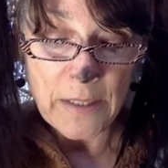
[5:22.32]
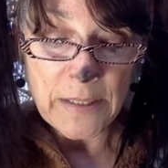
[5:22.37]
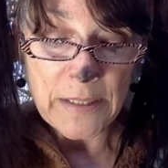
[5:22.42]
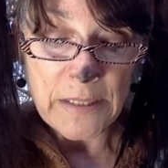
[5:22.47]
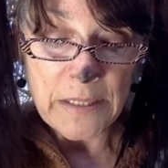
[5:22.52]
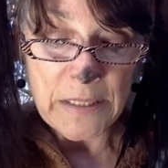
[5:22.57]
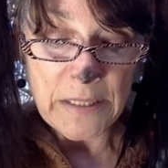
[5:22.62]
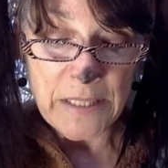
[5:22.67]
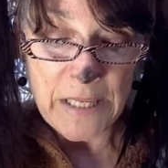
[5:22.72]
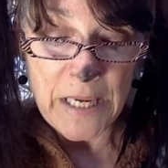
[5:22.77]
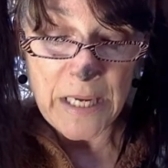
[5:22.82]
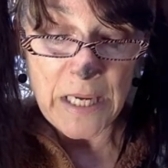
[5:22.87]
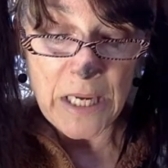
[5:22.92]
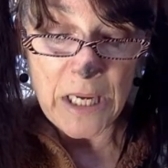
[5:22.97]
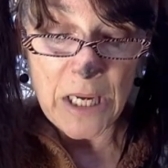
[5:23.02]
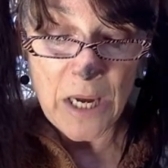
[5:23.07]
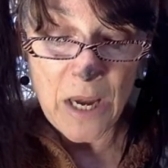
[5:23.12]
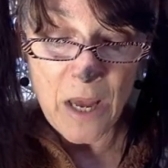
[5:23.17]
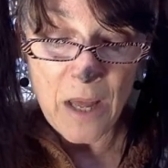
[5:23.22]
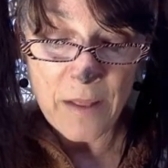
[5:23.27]

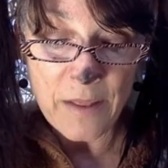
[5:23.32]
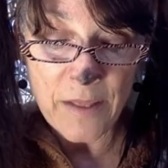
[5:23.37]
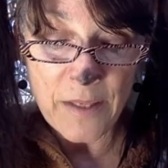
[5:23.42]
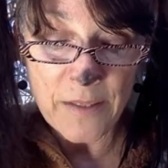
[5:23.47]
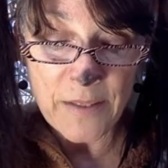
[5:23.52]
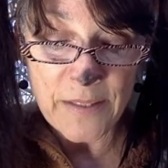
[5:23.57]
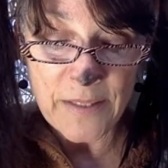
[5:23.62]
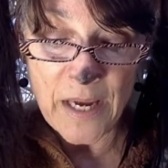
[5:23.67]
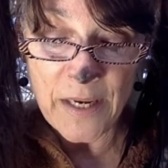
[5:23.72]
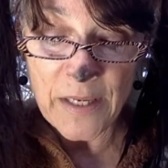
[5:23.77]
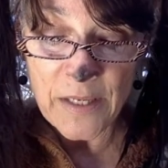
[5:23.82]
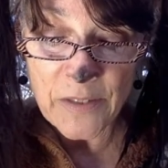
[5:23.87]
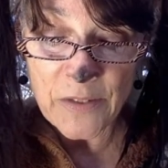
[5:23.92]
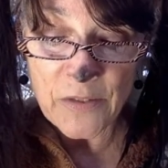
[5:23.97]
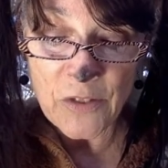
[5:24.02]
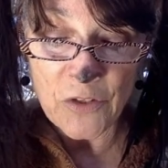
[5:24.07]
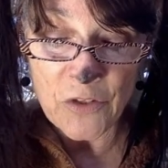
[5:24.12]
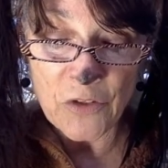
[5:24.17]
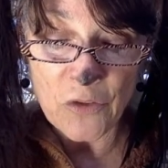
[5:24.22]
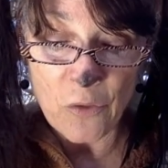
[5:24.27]
C, the sun
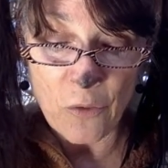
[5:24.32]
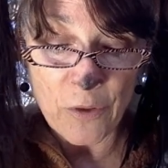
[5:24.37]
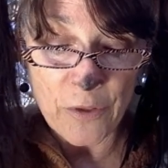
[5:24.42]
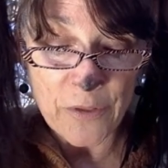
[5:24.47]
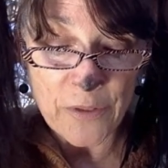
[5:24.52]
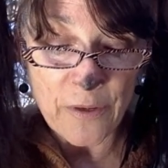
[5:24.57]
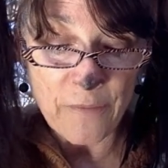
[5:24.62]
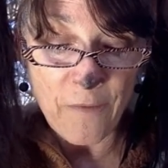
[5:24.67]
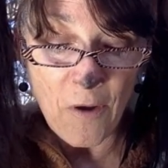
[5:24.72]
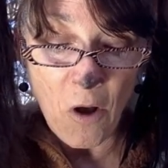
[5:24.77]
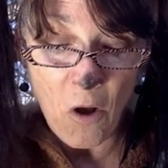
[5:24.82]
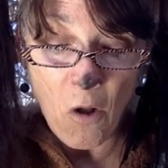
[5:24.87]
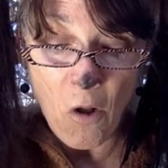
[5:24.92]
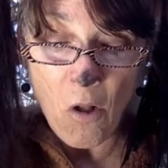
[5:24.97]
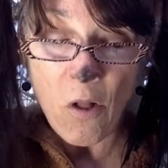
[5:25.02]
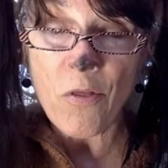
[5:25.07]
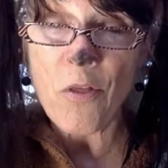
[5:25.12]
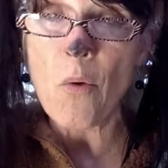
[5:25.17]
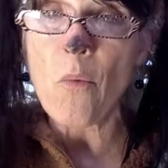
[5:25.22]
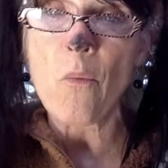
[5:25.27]
is the source of
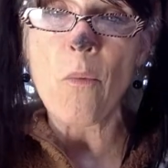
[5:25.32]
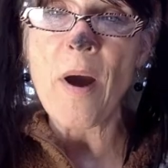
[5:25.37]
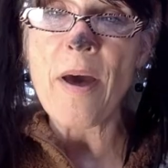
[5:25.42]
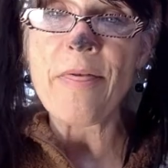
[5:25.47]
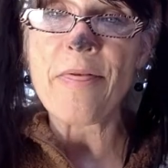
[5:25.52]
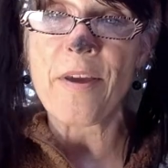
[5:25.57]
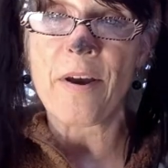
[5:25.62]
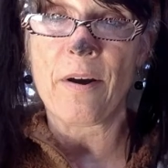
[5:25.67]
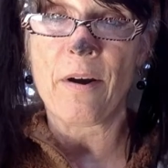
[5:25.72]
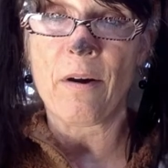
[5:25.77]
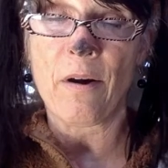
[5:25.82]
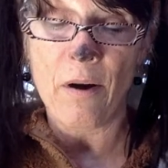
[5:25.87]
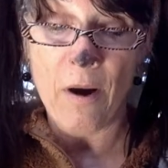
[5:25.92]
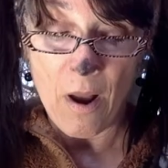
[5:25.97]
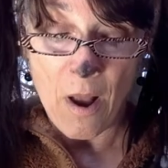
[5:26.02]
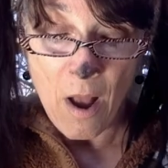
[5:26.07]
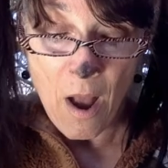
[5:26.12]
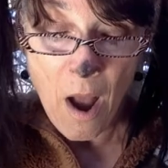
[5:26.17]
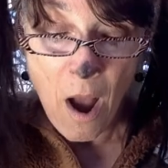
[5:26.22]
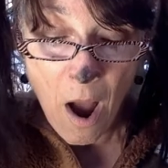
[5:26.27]
all the weather
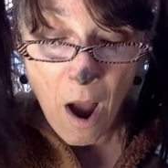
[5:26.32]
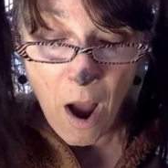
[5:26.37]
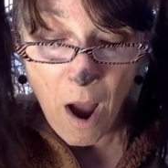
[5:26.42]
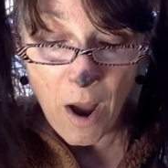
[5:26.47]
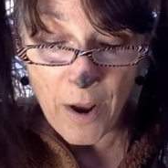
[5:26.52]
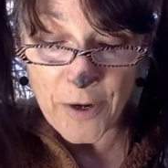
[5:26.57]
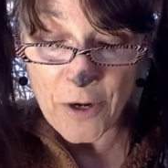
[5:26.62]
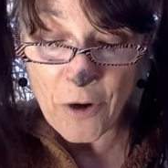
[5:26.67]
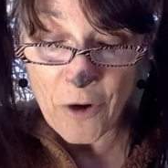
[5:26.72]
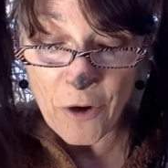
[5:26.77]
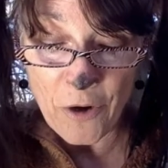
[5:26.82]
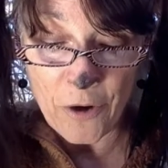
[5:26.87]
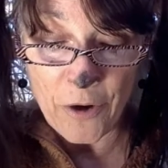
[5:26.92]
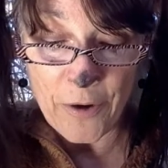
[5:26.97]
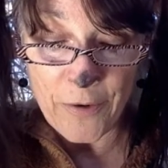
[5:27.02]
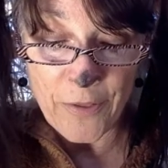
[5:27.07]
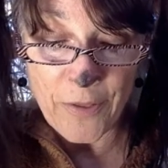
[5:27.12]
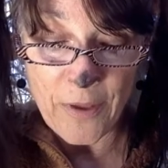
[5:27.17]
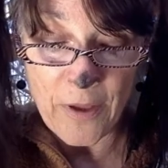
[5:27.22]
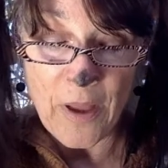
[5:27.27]
on
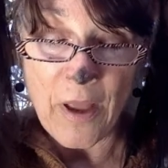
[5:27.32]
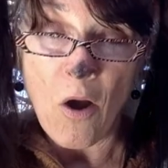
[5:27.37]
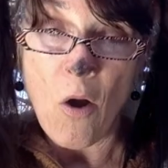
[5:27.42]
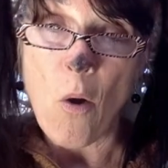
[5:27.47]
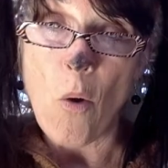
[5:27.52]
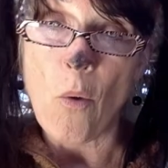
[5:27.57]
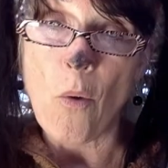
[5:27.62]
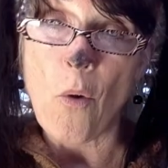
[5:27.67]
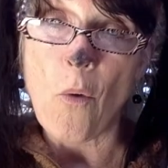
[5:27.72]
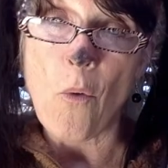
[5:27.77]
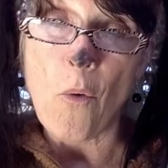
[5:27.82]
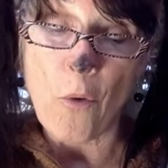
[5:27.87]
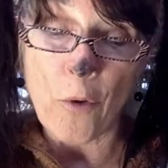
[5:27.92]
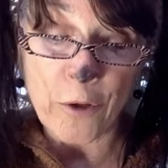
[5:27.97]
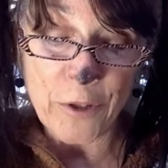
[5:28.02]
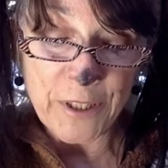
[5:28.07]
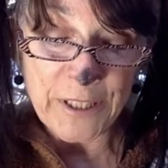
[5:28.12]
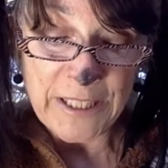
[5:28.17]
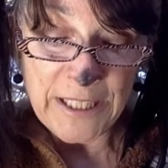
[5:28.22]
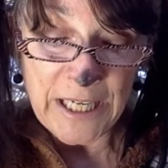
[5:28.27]
Earth.
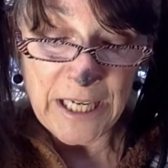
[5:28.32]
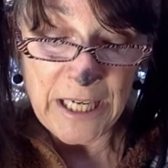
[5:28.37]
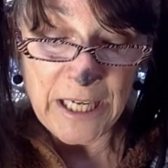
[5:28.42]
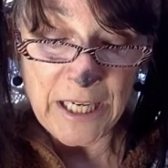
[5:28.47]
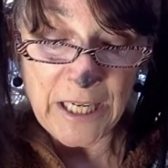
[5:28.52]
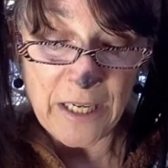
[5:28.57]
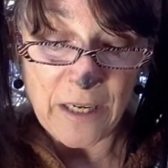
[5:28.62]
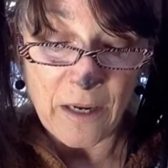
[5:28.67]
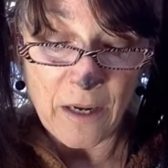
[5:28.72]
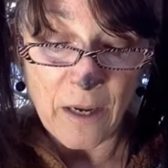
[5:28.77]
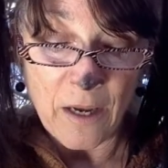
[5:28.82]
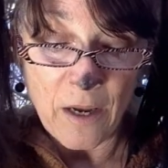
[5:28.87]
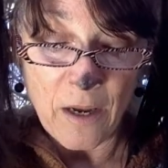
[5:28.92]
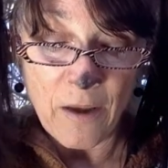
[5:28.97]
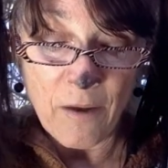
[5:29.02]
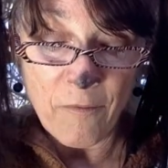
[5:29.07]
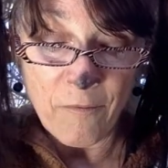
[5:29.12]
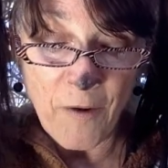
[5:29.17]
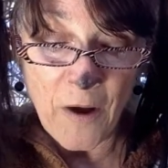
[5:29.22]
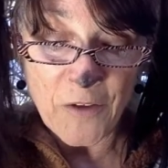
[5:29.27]
Or D,
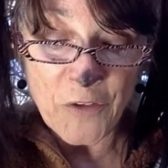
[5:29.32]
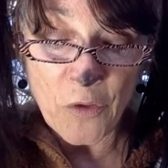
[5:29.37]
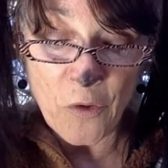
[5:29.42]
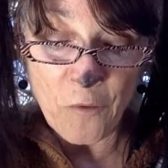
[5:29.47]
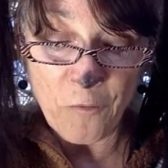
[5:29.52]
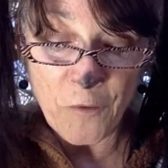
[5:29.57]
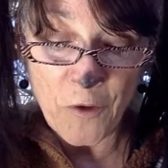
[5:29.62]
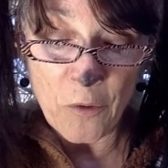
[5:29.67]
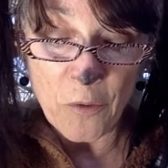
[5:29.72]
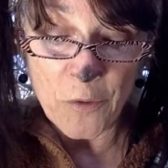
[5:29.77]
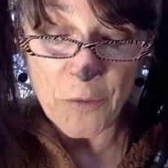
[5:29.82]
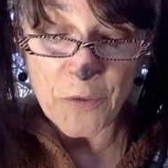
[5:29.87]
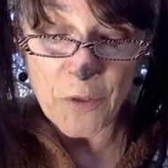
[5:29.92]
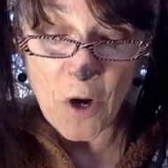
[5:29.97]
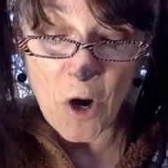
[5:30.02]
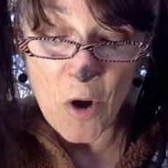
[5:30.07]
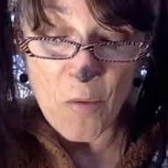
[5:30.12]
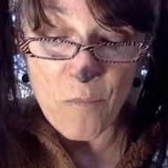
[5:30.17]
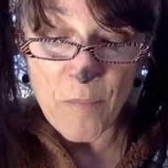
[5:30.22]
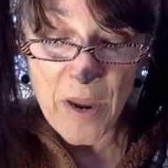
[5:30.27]
fossil fuels
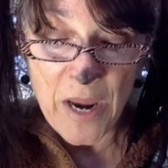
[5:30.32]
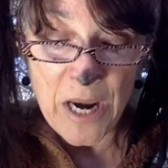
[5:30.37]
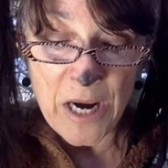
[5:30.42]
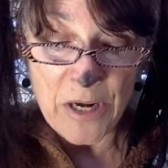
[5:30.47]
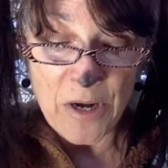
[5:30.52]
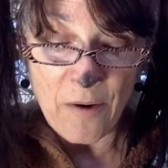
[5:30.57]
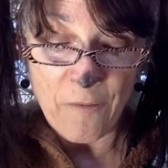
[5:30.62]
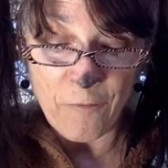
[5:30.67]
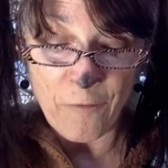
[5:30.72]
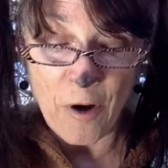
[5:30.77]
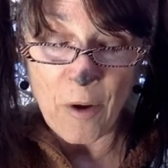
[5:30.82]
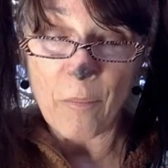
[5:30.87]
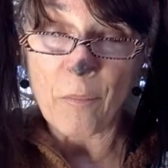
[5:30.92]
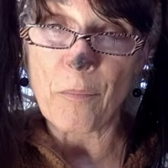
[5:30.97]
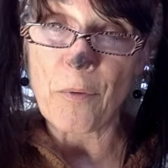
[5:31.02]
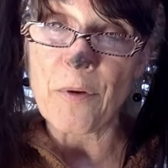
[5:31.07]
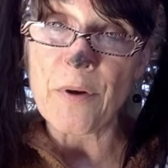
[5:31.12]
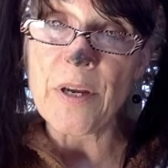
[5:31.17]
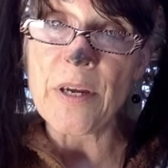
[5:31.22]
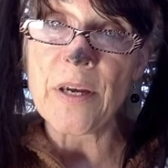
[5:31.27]
are made from
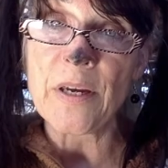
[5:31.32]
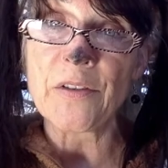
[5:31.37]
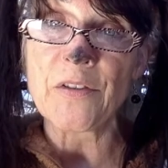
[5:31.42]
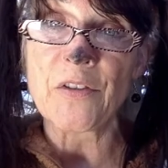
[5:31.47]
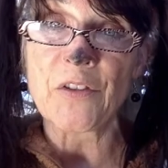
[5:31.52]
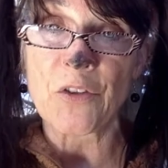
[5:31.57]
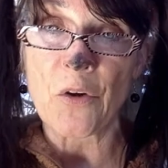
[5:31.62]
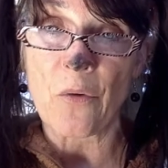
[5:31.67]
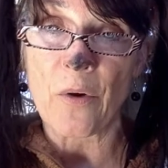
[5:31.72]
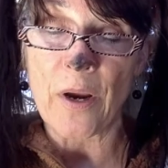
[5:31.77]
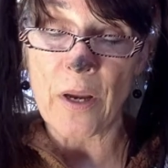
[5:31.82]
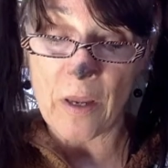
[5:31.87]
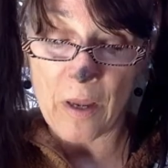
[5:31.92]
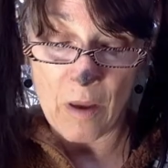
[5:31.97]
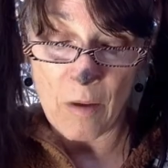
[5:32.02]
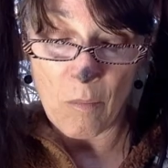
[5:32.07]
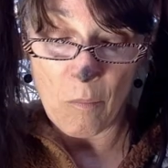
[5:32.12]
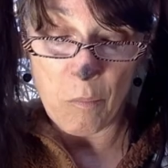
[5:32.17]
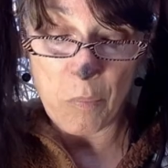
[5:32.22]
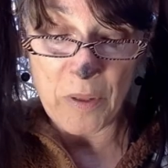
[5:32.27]
prehistoric
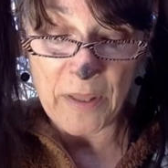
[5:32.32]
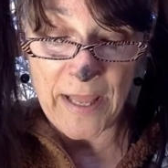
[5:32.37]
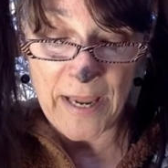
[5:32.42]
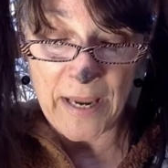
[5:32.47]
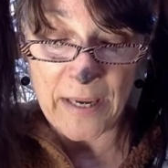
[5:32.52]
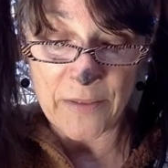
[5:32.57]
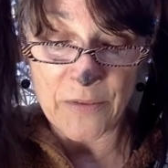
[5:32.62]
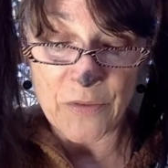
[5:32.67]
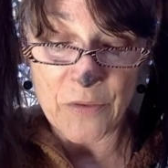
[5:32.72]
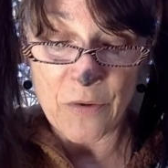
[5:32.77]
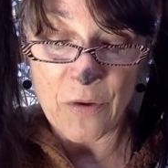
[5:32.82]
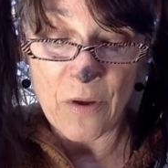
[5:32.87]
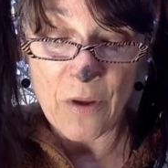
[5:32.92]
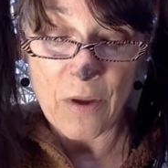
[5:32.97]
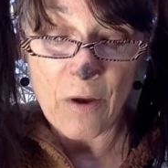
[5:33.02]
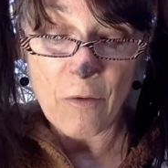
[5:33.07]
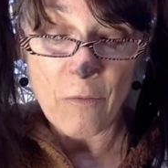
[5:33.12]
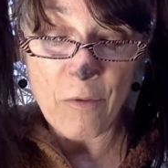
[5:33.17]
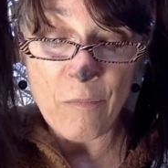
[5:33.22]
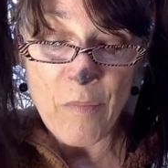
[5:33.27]
plants.
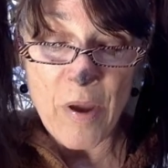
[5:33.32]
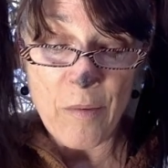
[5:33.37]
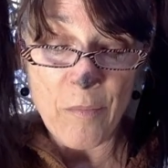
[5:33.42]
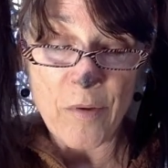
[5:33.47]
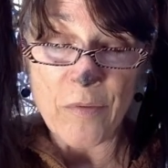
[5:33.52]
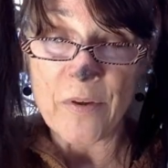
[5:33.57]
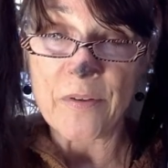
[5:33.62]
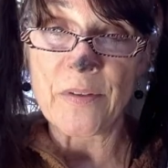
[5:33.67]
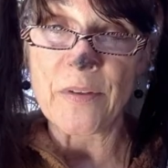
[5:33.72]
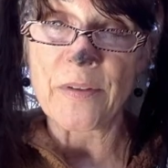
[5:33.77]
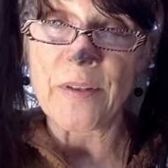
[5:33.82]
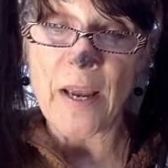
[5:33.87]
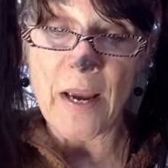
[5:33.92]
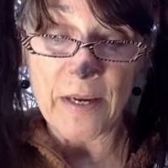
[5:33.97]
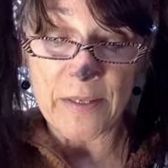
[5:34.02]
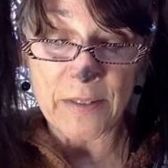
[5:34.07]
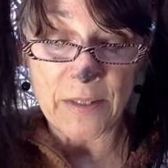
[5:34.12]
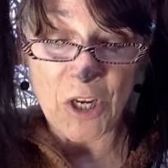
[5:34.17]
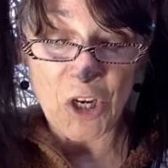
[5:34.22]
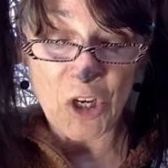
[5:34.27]
Remember, this is
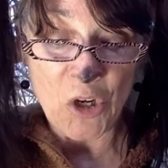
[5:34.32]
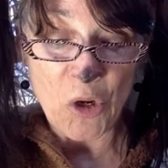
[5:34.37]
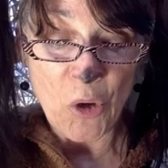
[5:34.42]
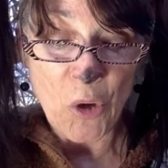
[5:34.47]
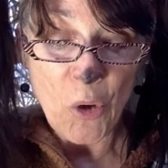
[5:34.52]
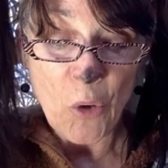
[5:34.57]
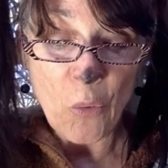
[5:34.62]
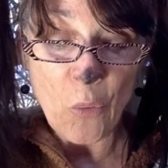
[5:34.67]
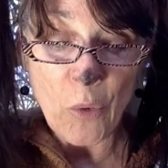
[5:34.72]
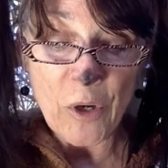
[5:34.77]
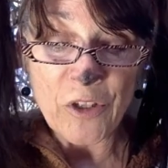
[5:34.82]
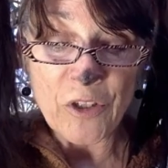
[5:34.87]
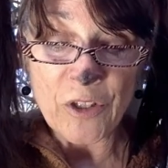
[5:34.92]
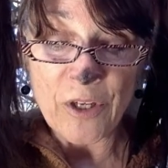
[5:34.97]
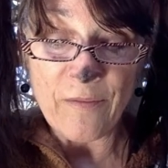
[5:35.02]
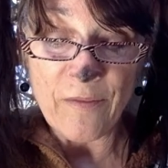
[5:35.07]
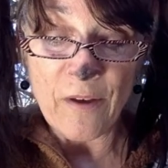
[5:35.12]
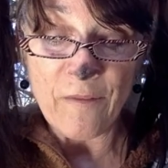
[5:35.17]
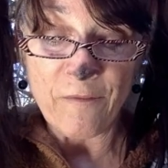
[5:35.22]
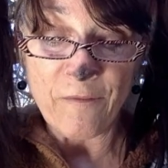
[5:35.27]
asking which
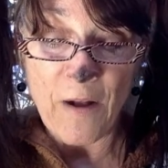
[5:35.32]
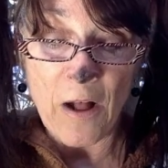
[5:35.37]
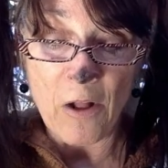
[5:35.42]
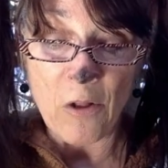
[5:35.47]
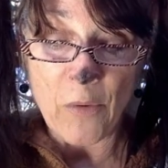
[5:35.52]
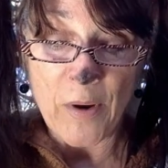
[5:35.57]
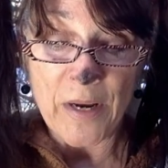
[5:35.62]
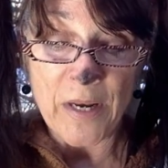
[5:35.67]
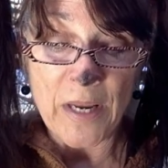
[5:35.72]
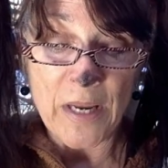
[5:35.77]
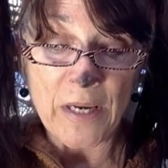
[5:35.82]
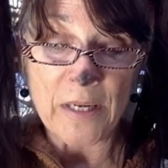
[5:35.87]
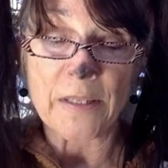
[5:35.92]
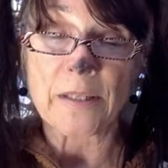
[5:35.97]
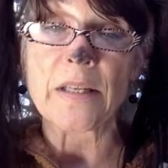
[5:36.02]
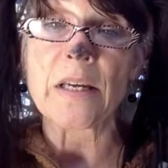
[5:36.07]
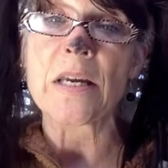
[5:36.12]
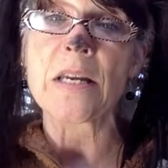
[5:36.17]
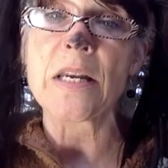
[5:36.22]
of the following is